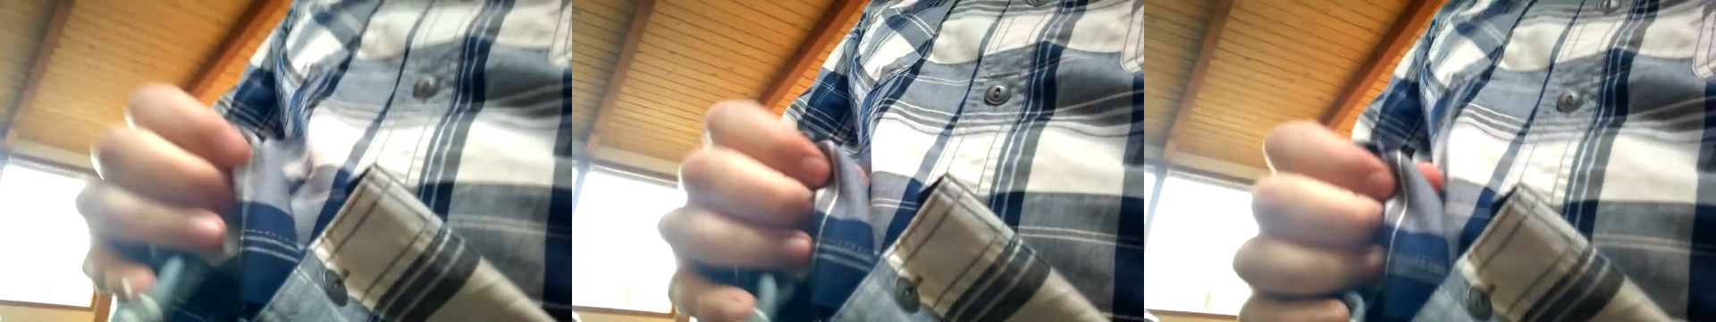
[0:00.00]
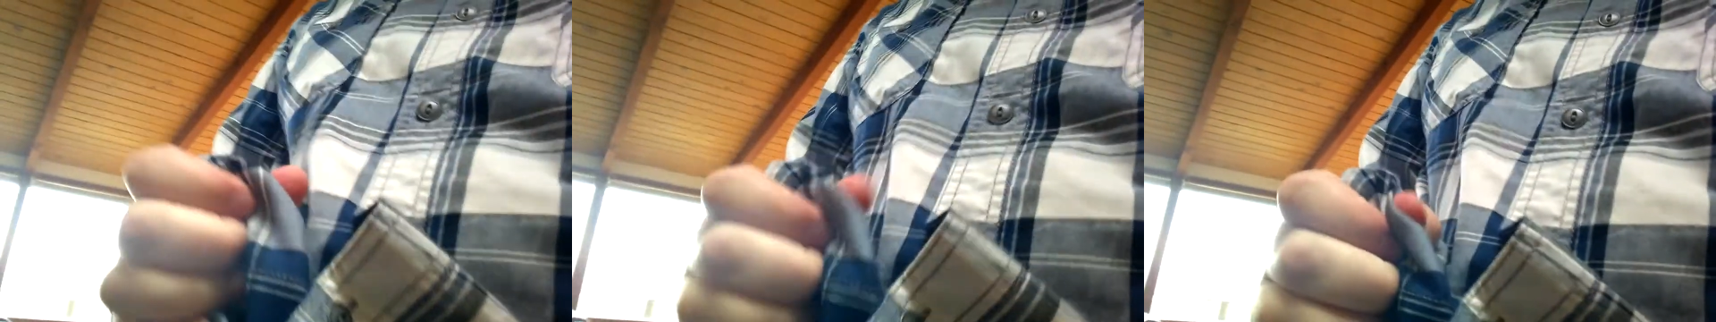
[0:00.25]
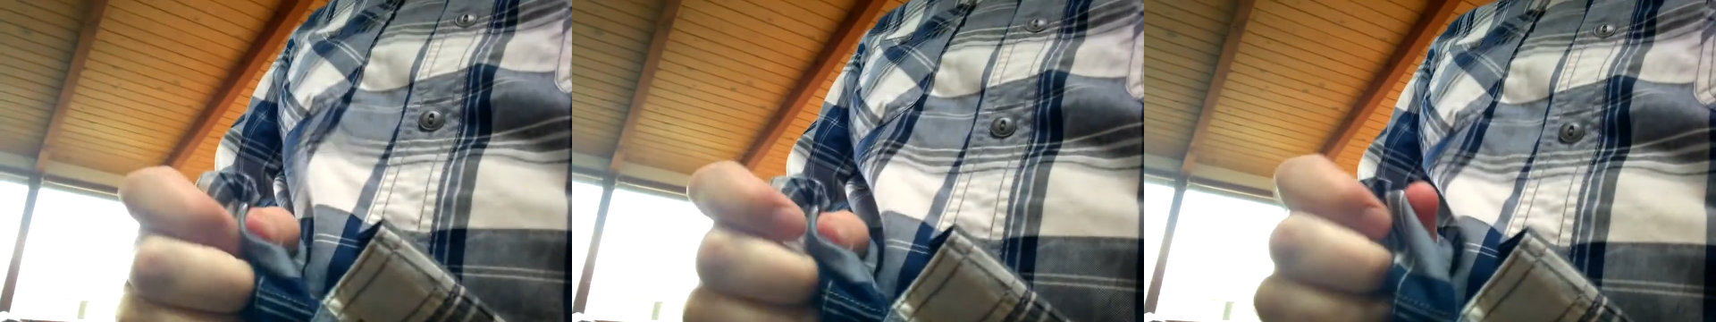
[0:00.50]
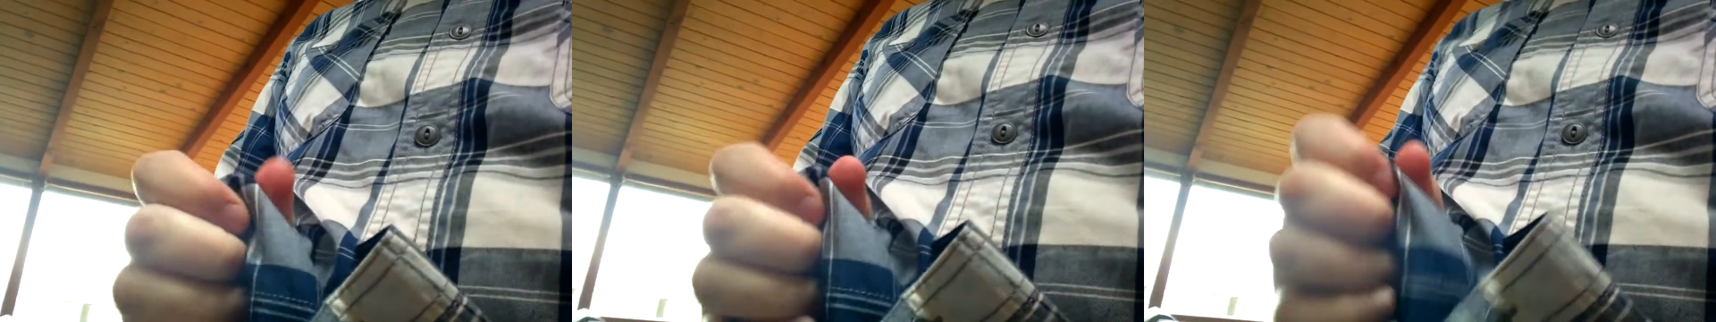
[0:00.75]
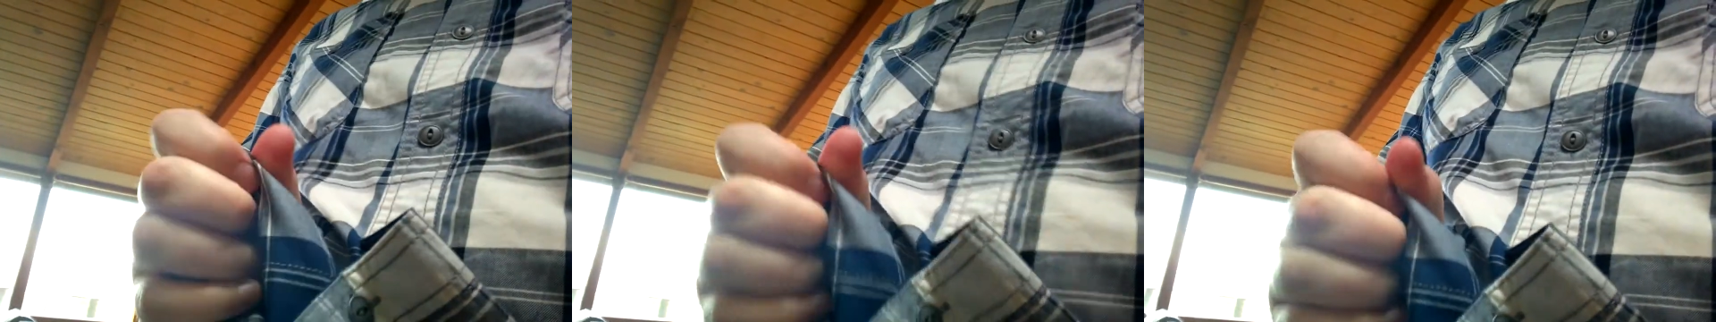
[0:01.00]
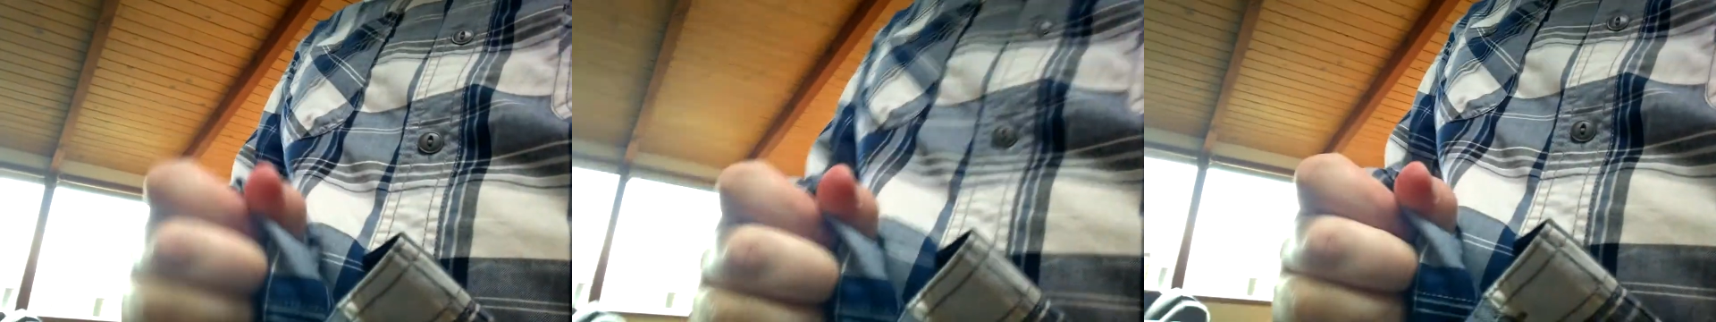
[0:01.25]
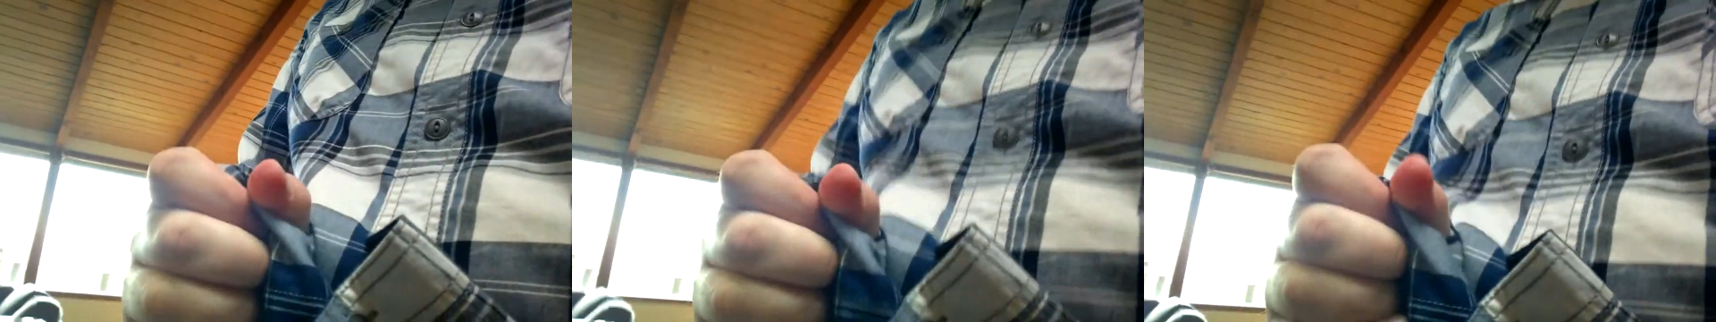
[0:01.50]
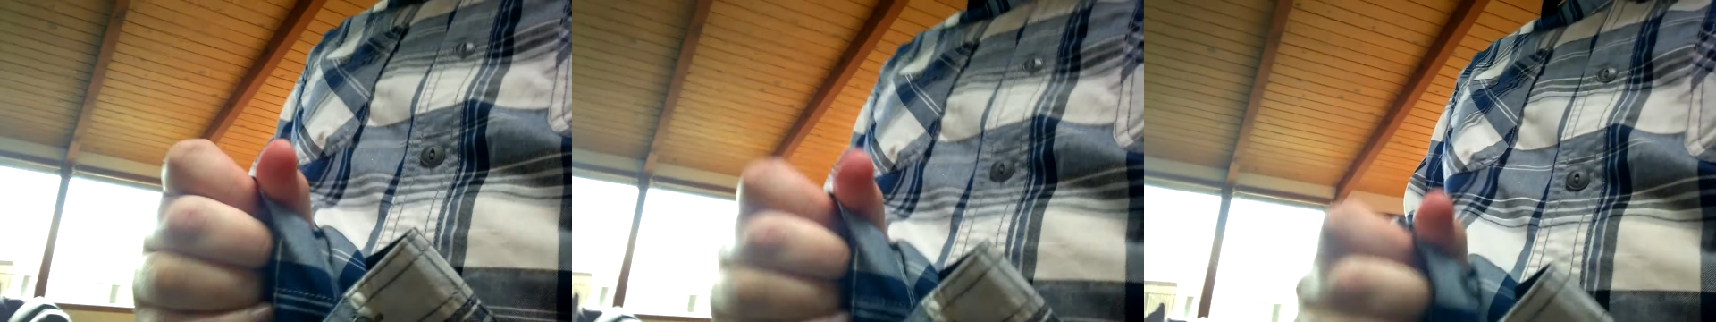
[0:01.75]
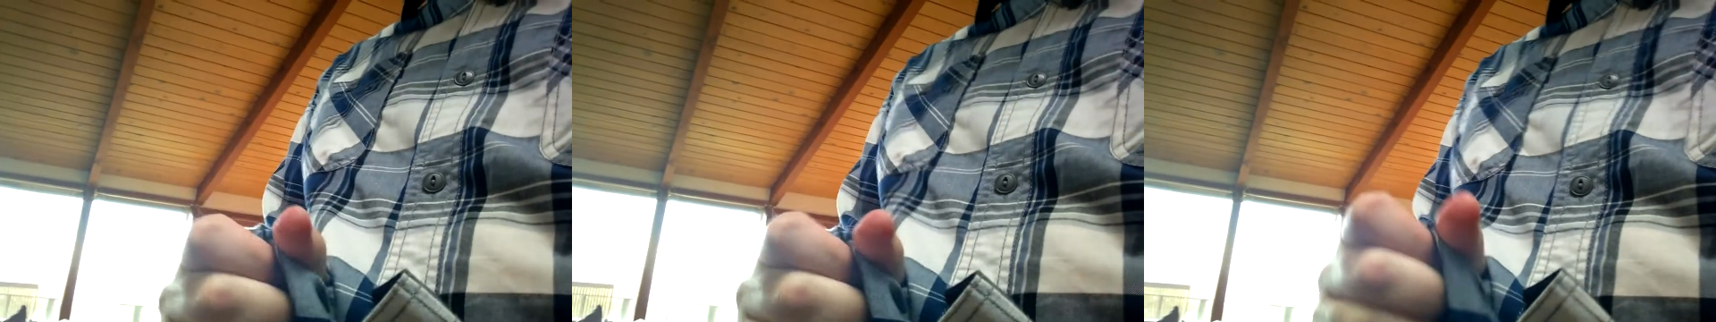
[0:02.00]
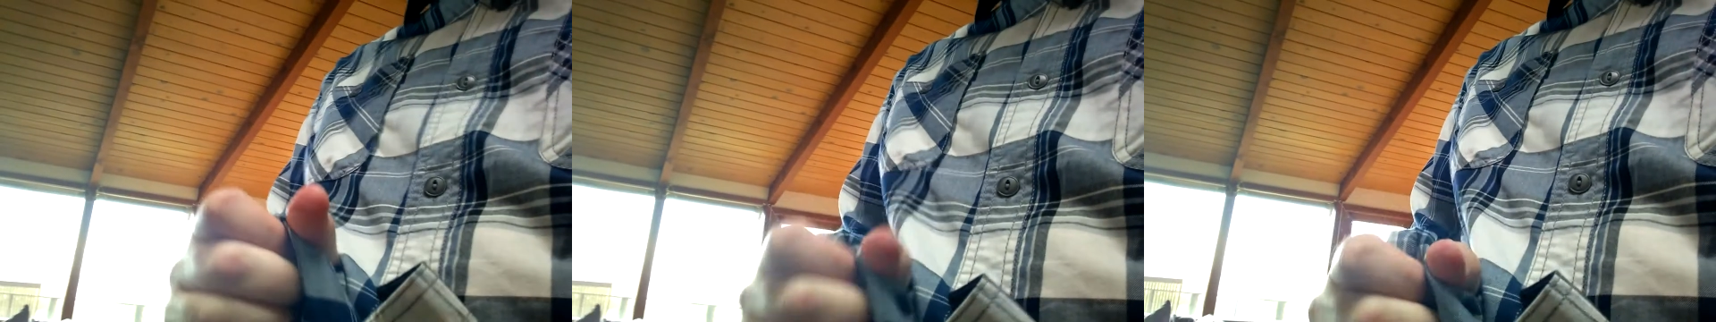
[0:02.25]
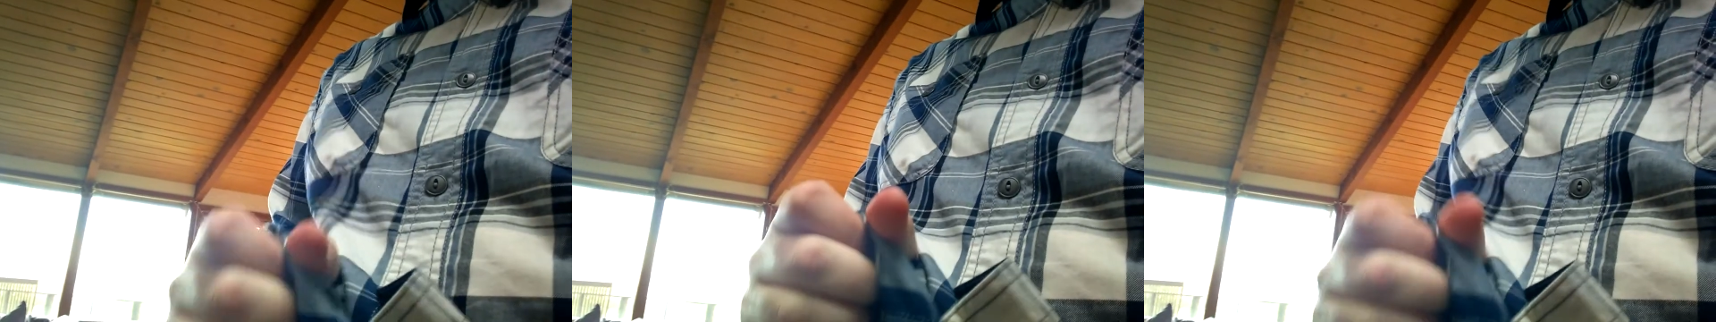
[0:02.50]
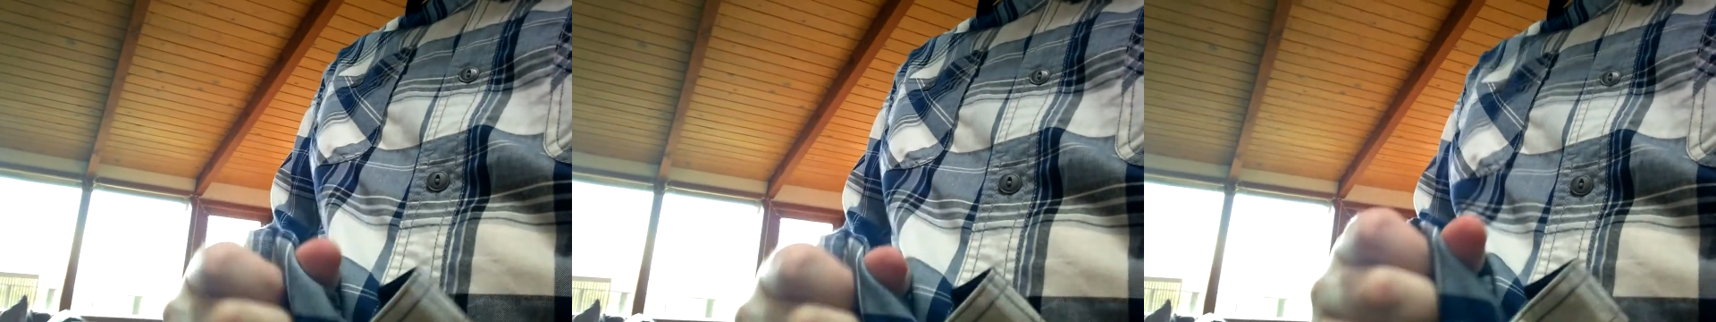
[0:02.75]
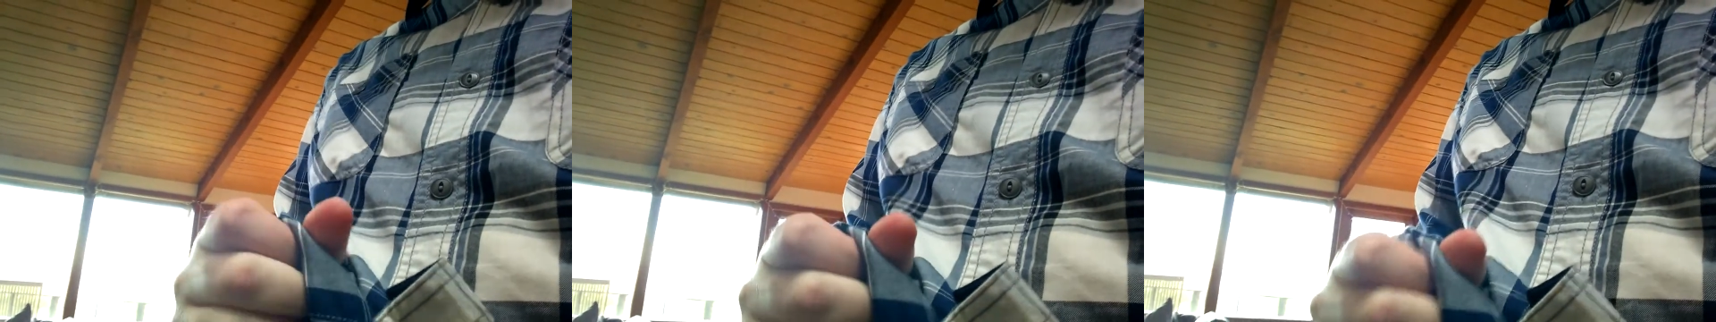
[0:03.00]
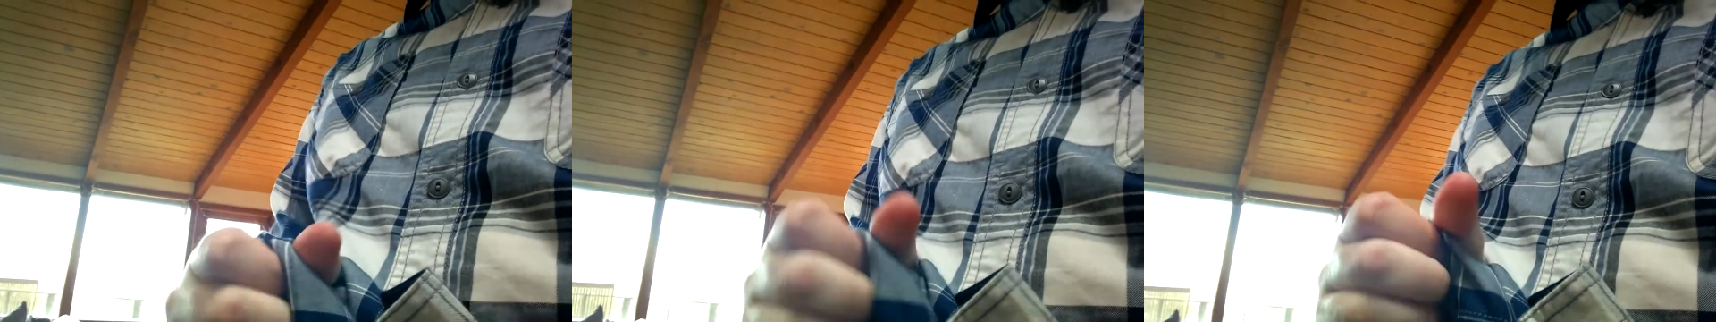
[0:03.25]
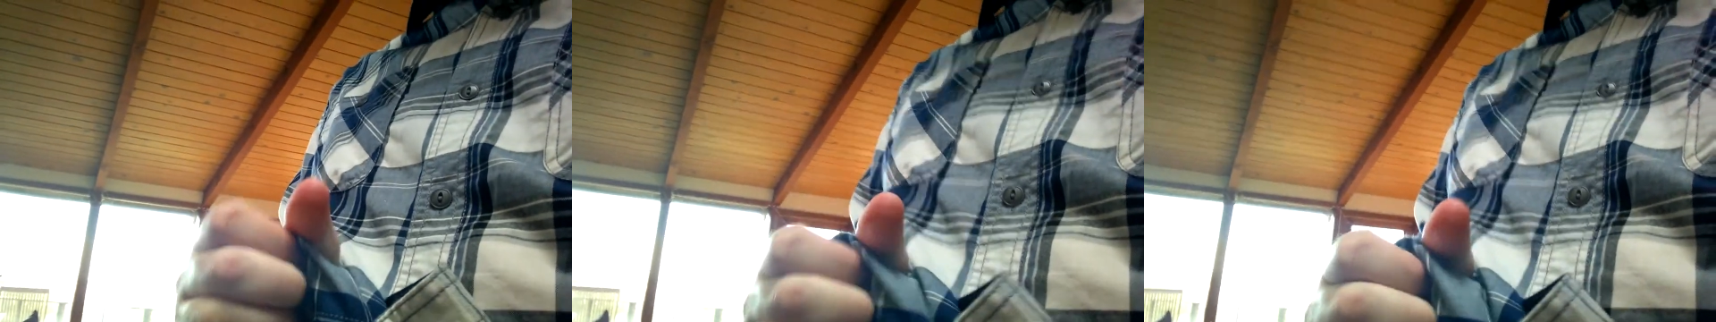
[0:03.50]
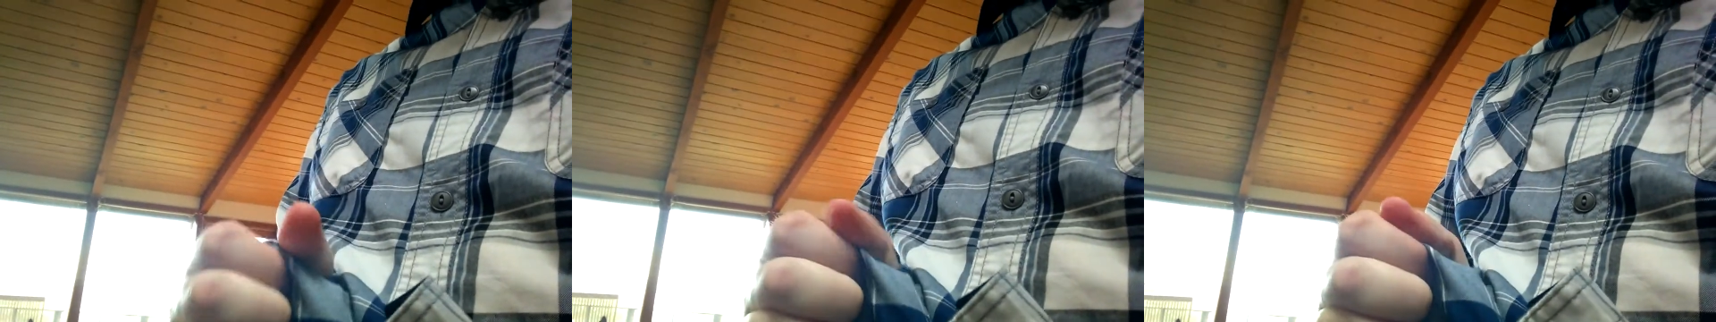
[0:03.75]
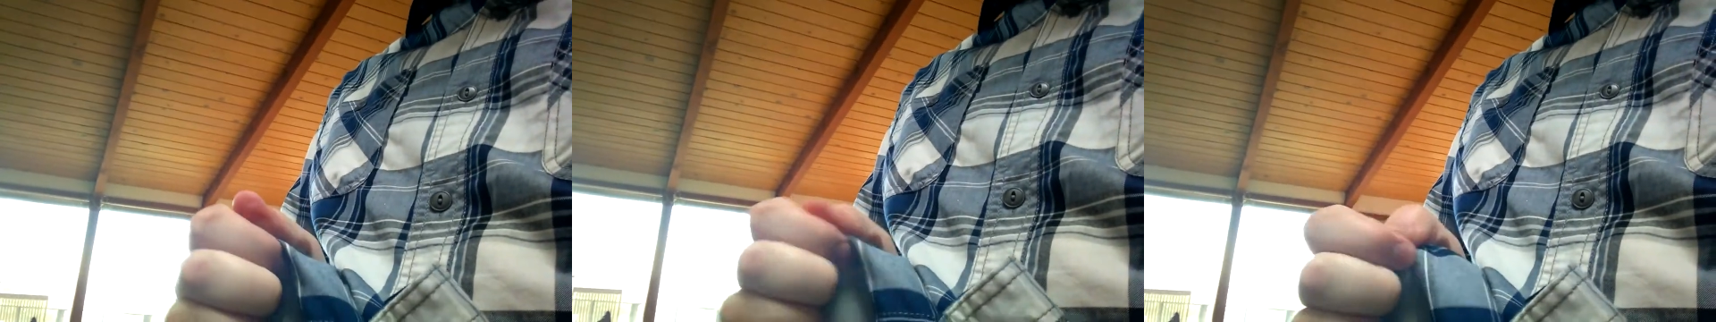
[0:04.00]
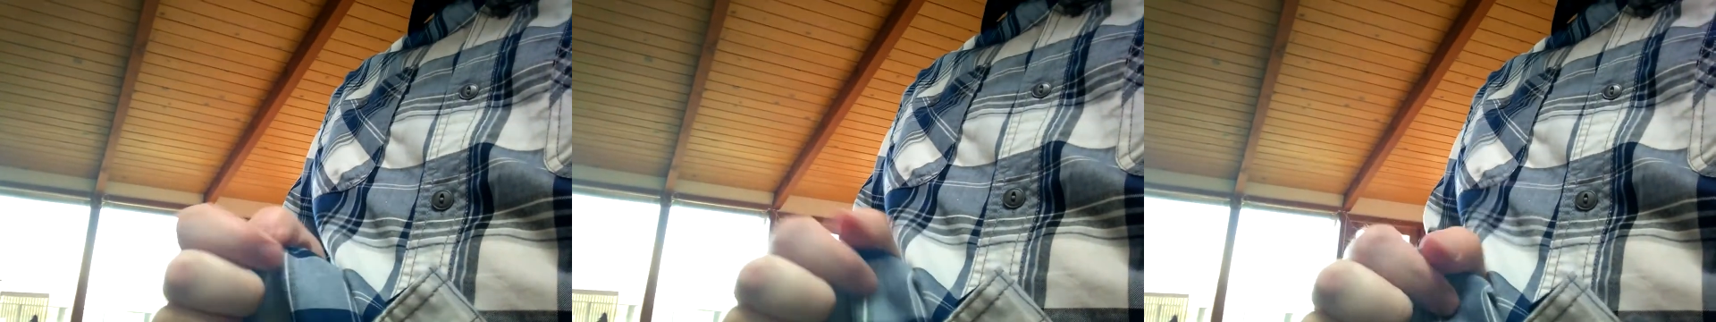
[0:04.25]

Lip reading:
No face is visible, so there are no lips to read.